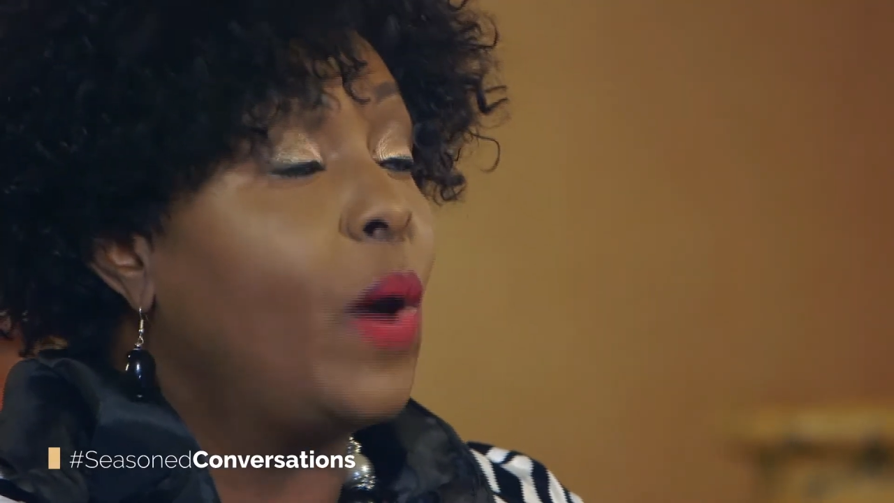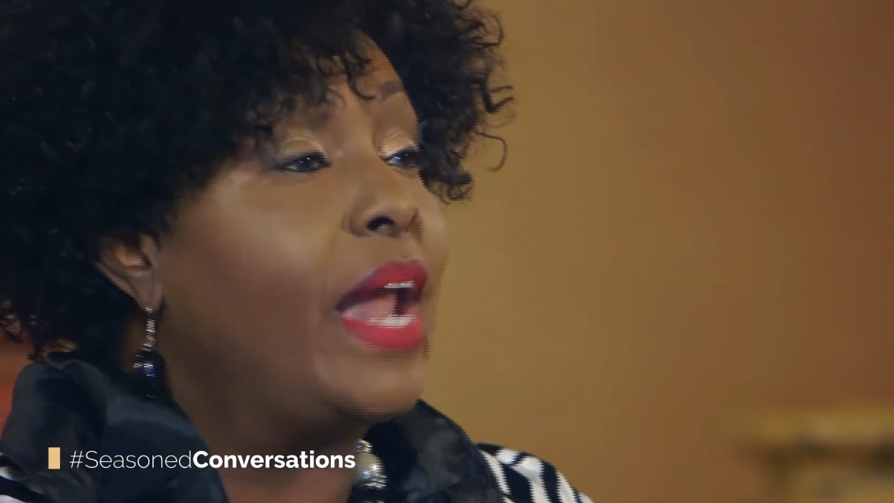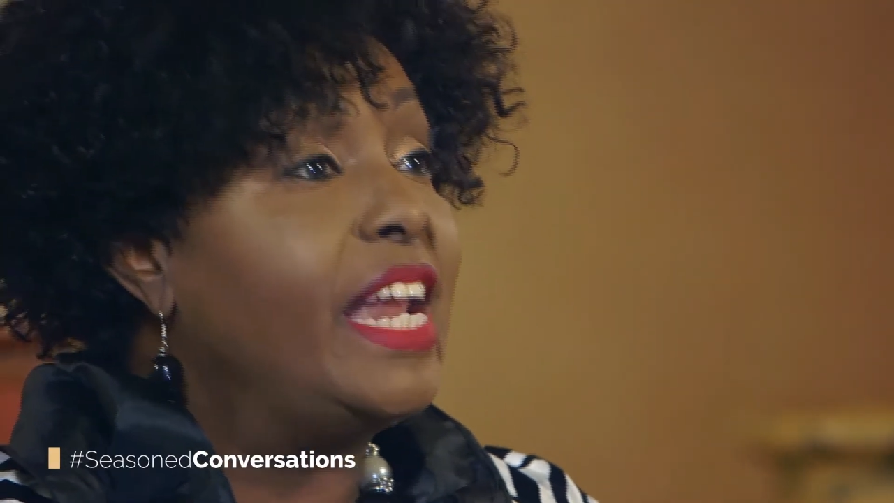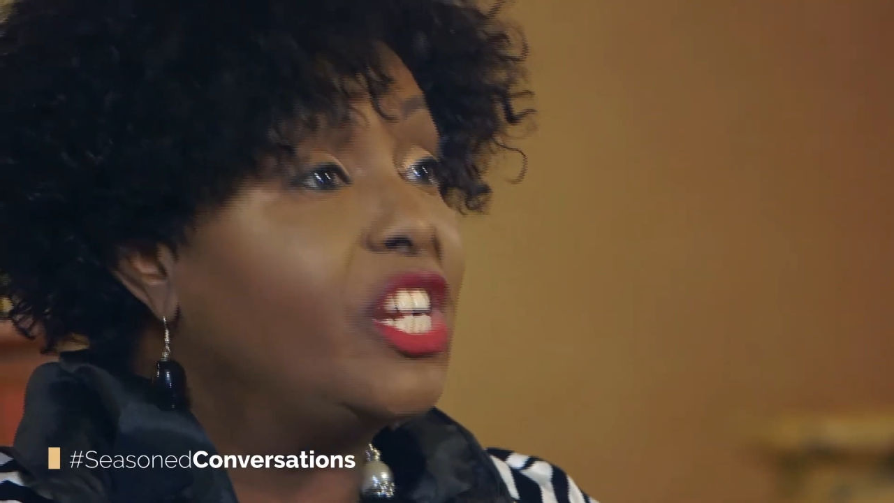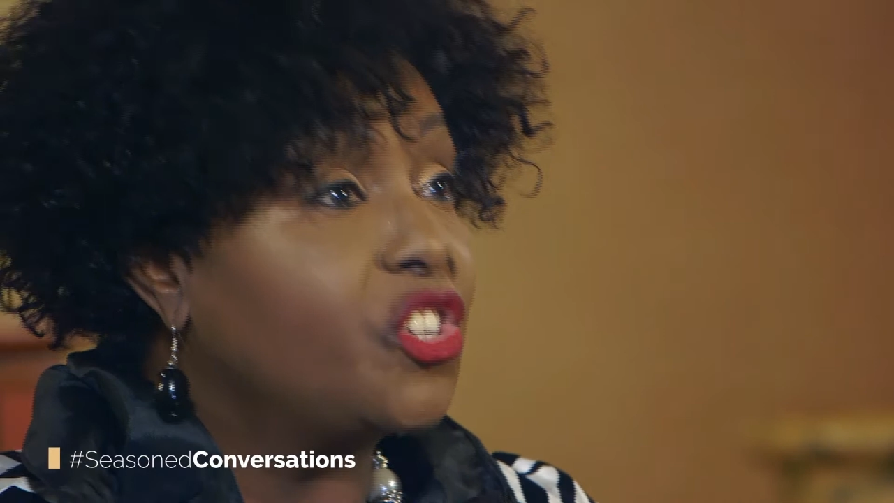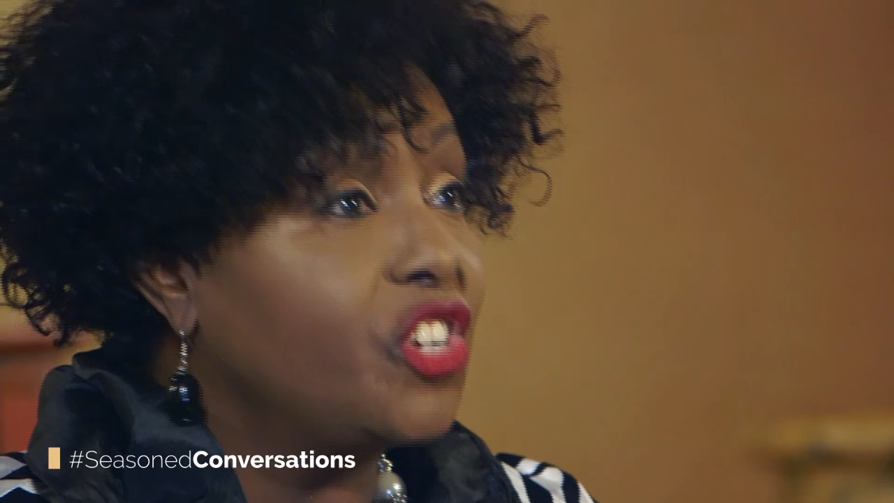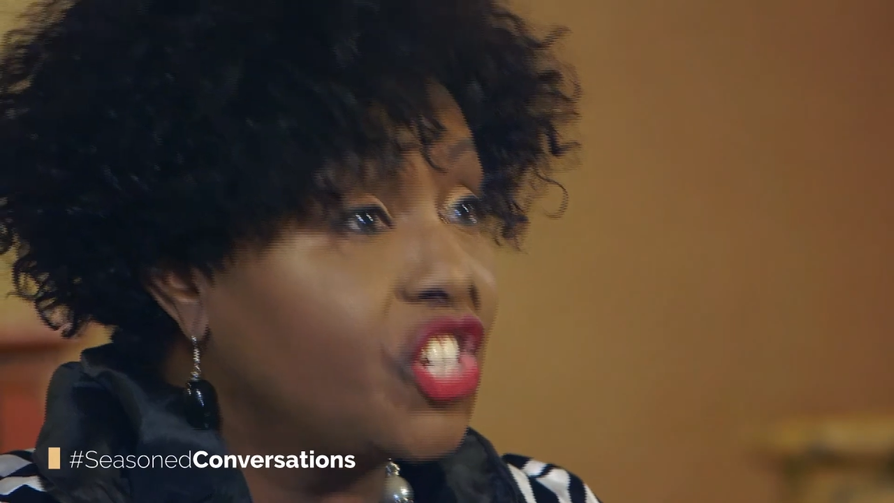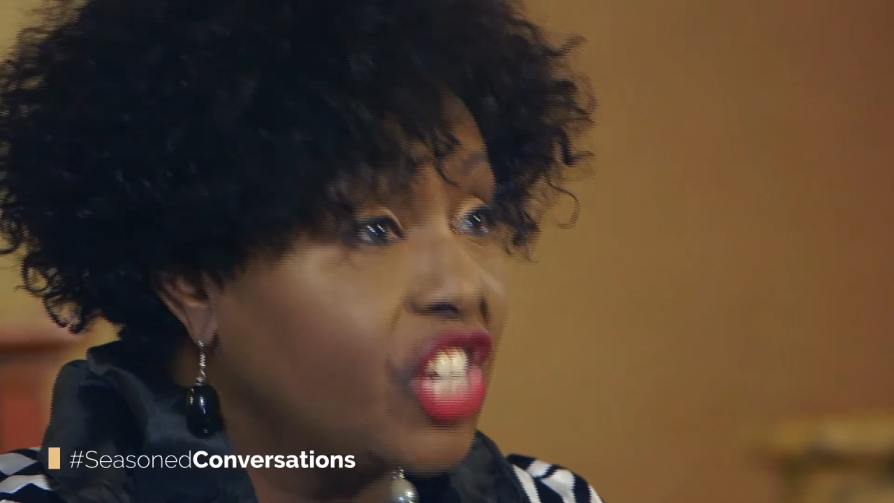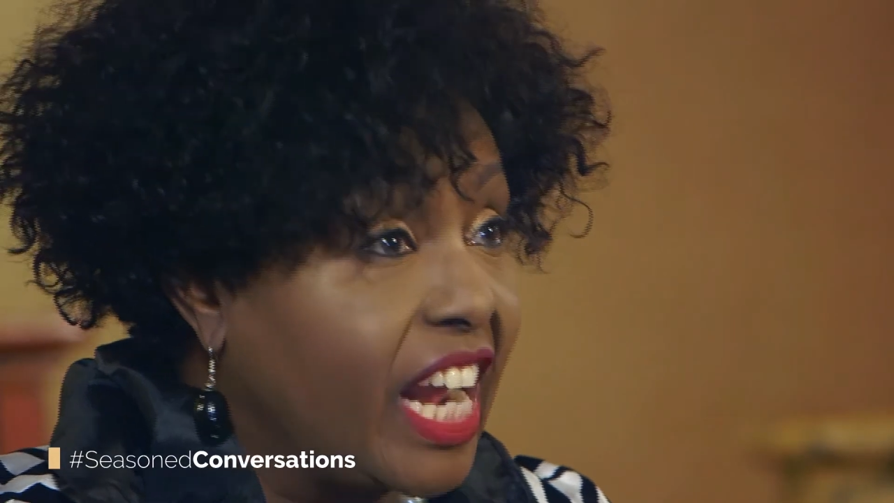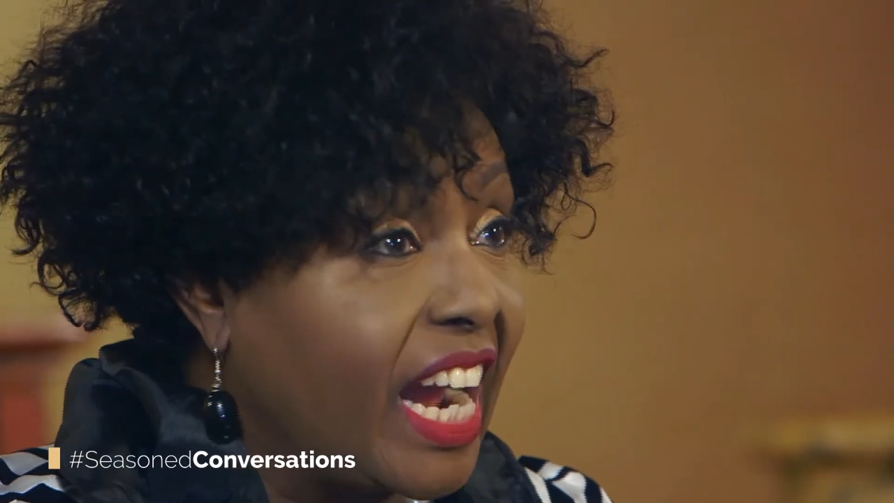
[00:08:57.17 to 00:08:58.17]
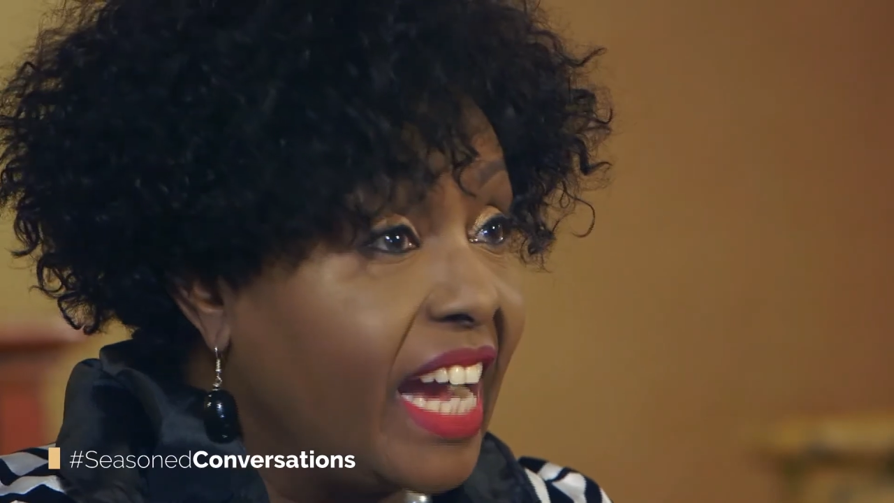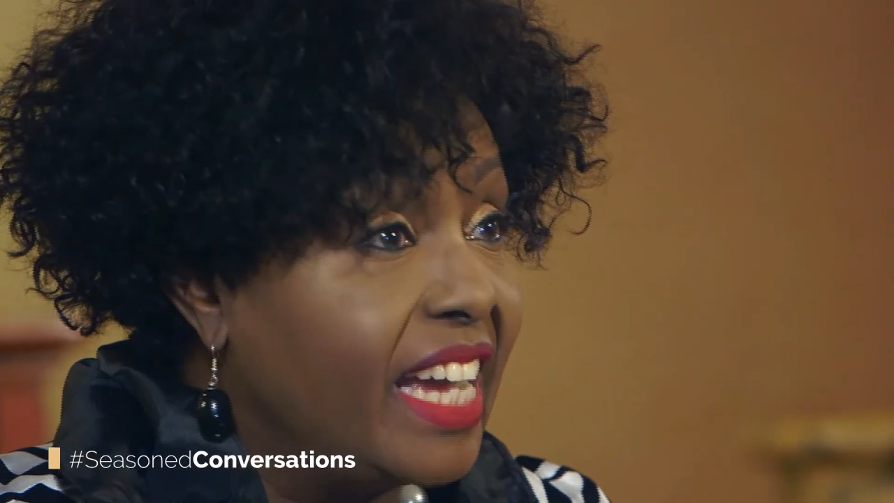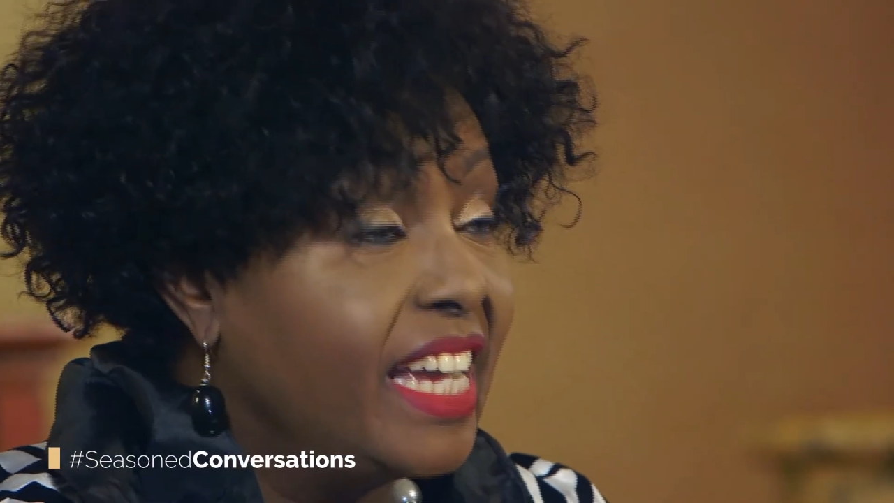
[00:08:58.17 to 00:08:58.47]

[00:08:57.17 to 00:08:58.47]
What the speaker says: a nation shaker,